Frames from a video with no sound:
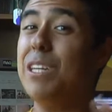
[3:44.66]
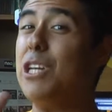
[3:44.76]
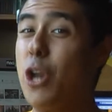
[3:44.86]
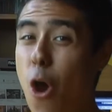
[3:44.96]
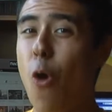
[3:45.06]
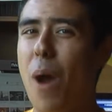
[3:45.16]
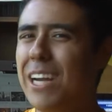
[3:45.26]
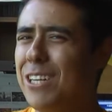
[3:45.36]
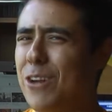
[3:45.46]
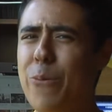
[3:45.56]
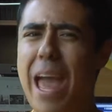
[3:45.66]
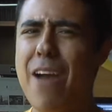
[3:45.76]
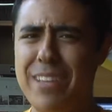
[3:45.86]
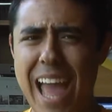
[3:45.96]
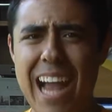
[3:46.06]
But no, I don't
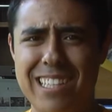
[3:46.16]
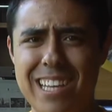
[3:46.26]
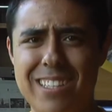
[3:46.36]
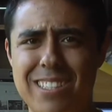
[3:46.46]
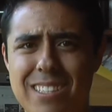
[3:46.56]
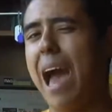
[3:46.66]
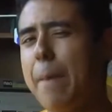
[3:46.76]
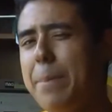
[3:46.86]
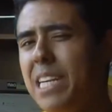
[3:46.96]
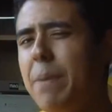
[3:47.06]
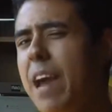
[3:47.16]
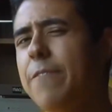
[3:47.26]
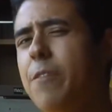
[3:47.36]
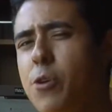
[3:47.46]
have an accent. I mean, my